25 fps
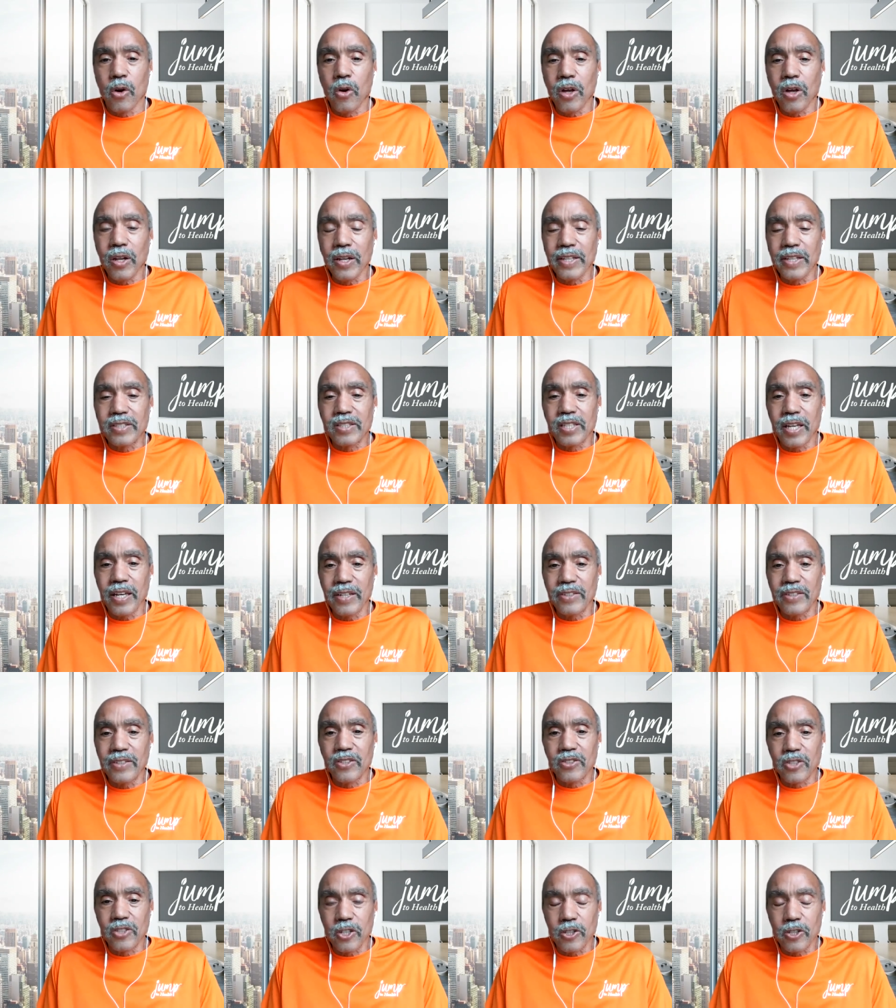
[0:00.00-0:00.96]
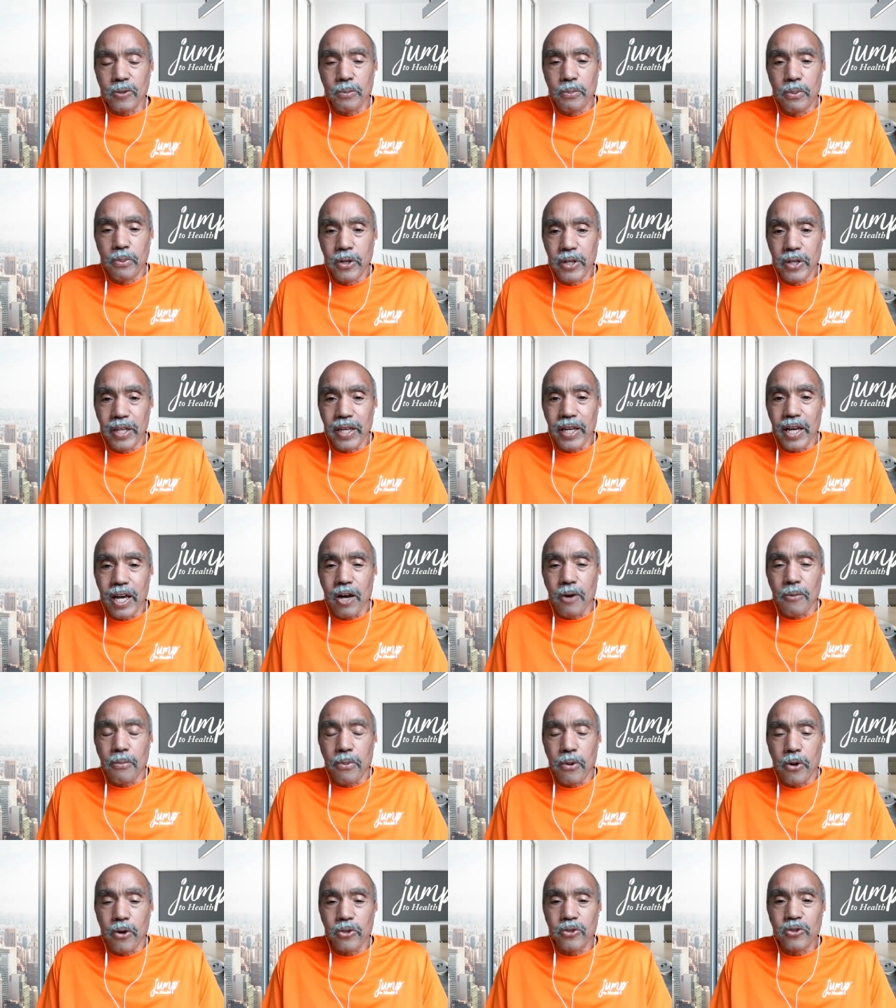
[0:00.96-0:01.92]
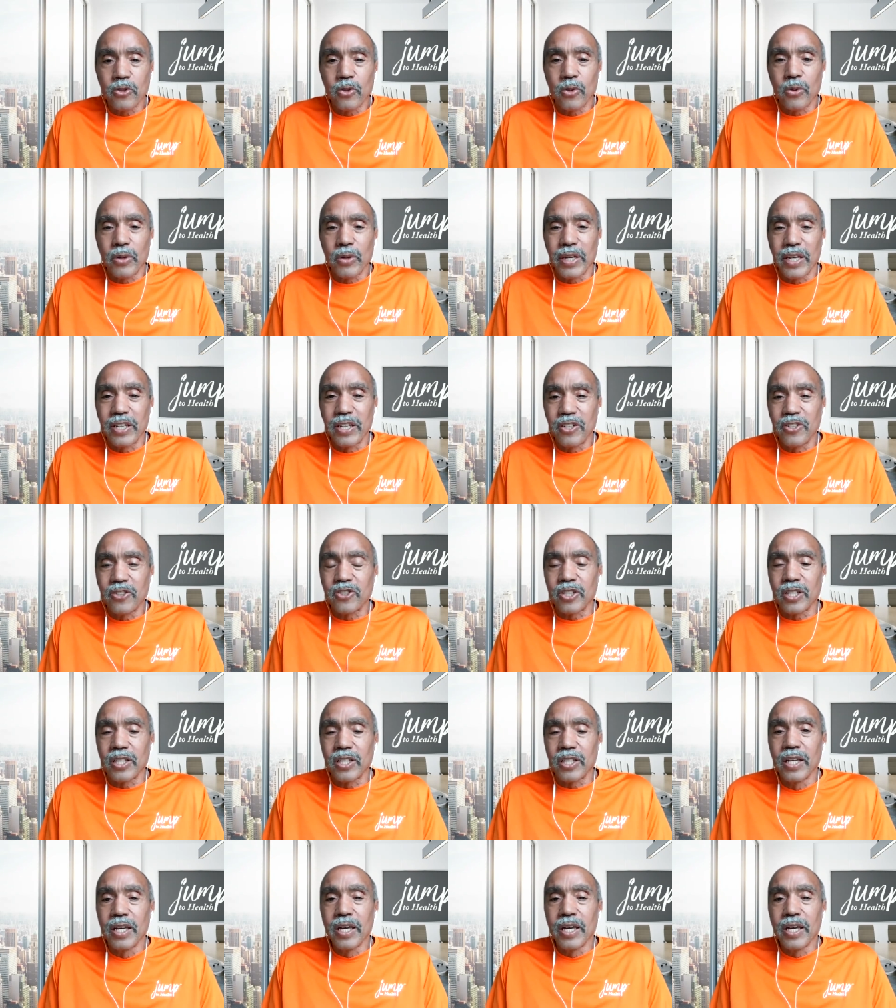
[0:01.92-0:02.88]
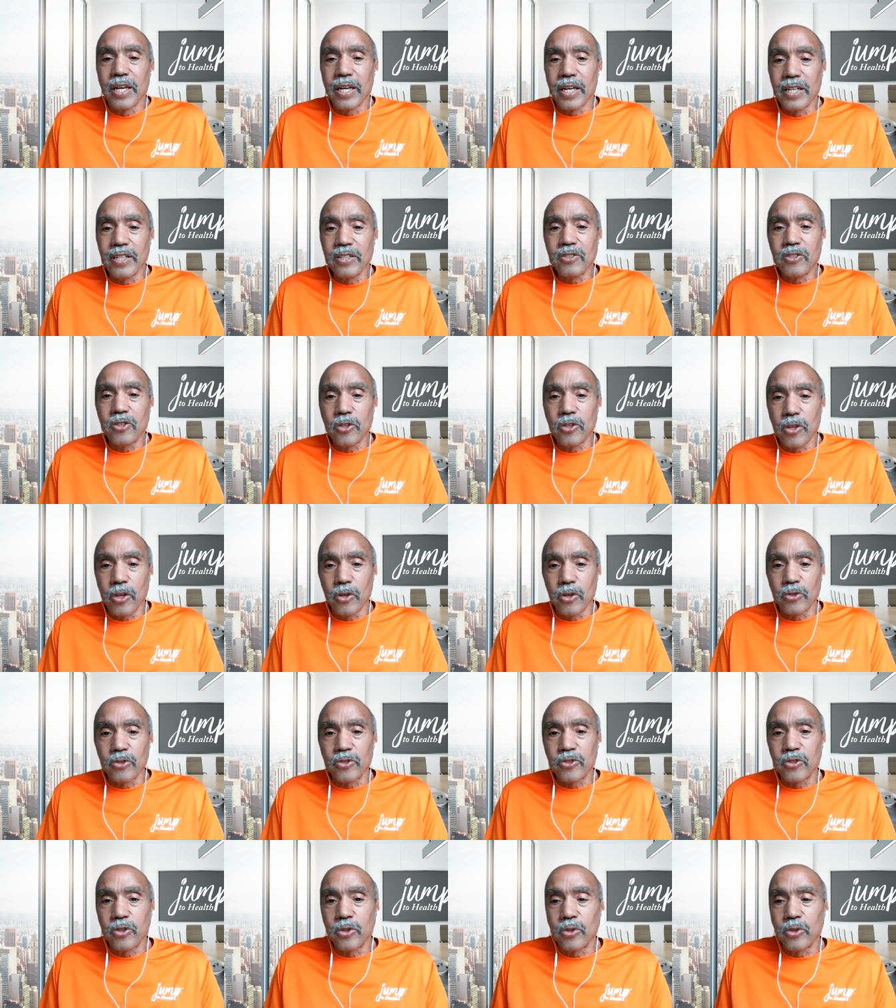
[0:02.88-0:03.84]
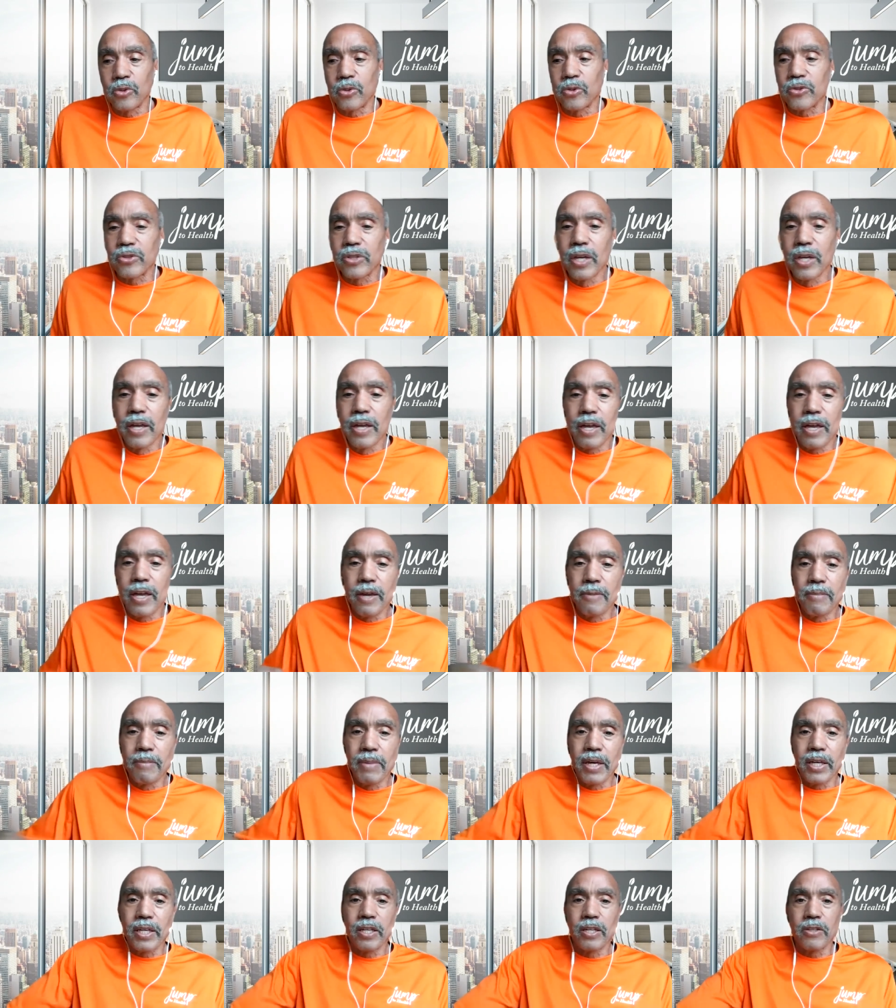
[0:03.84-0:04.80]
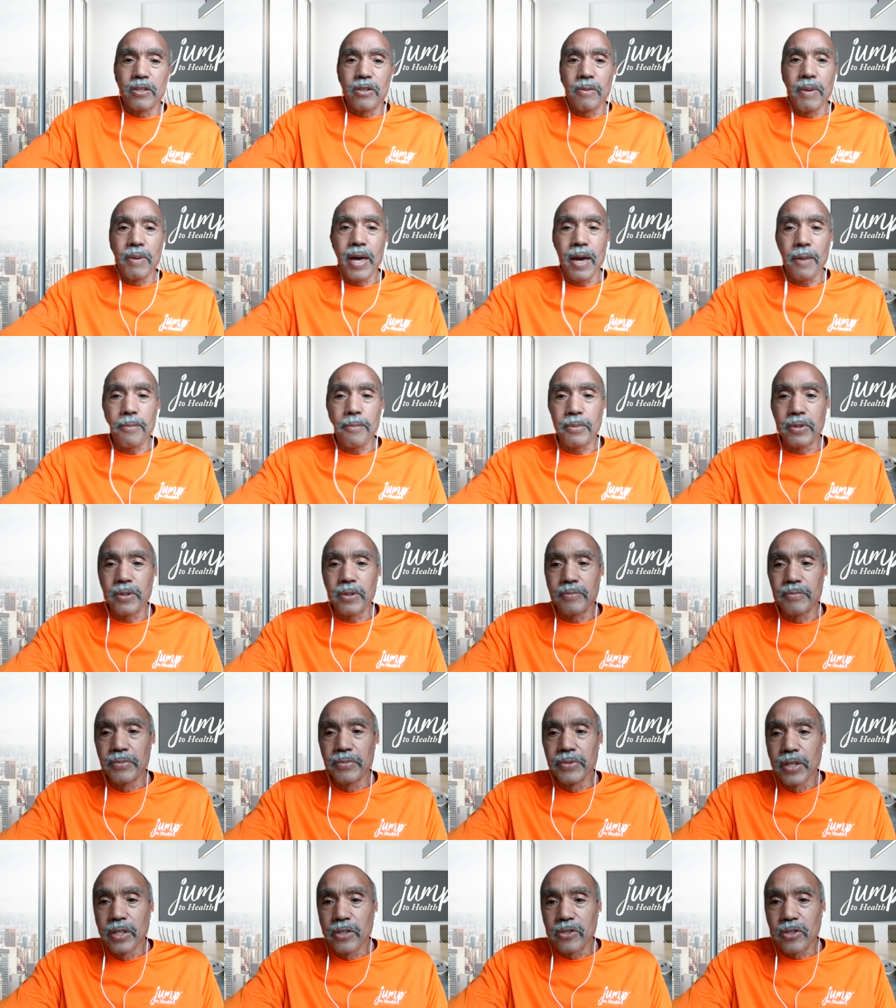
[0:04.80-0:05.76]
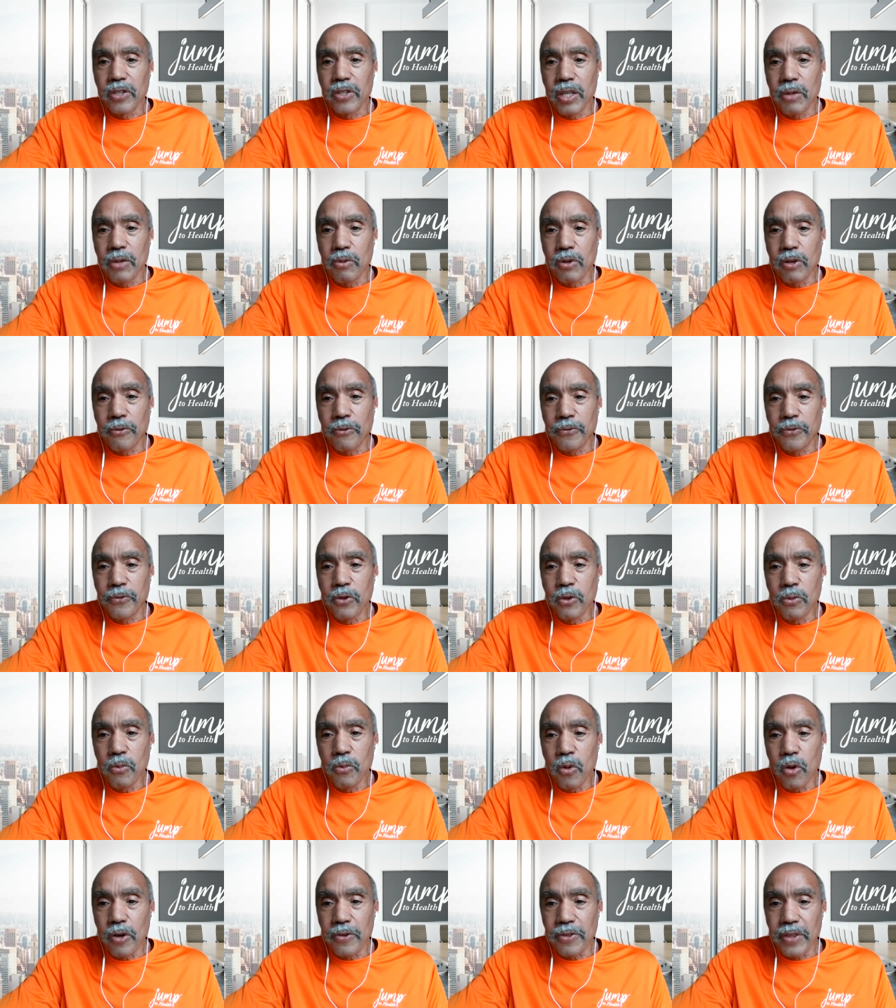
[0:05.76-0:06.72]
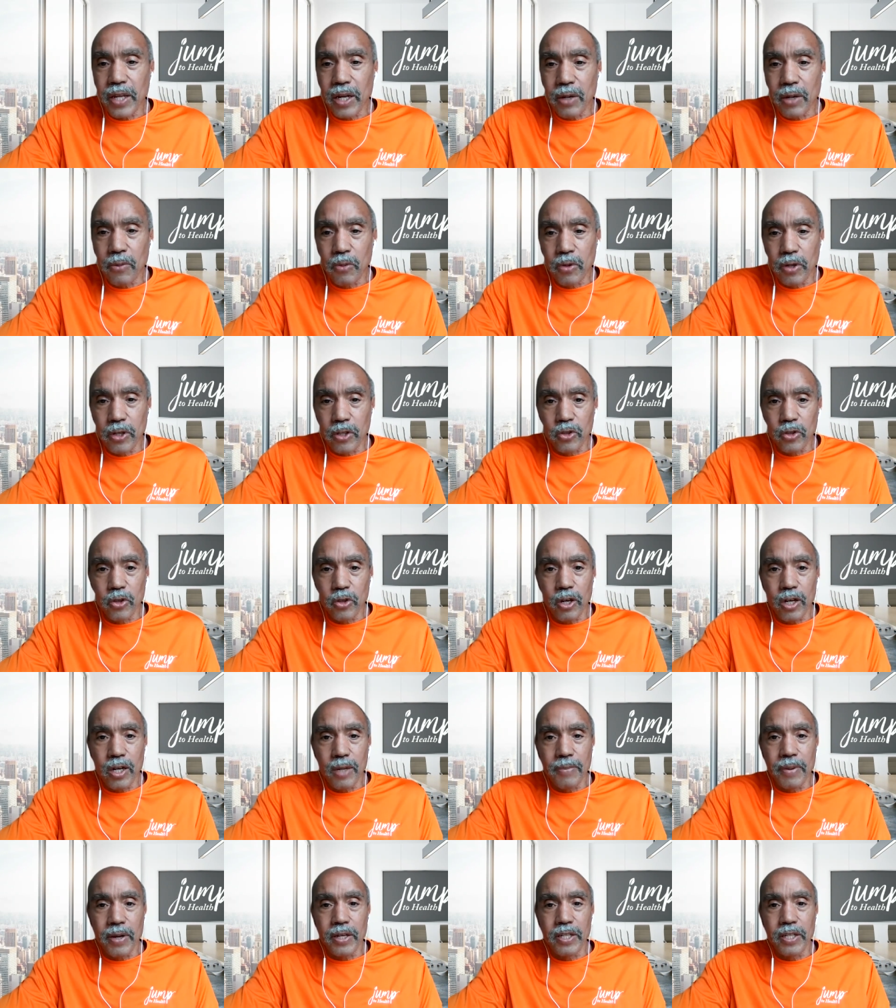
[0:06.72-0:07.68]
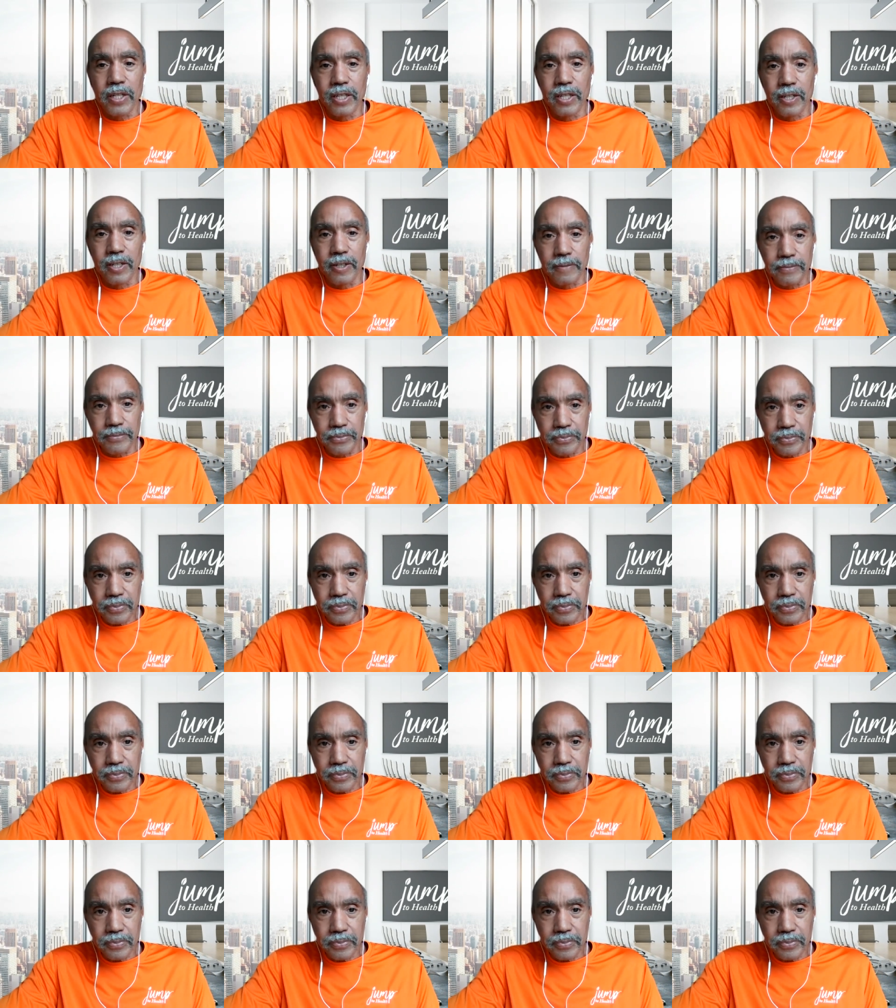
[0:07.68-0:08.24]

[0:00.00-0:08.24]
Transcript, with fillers: all it takes is us putting our personal energy into those tools and making them happen. So there were a few more that I want to talk about here.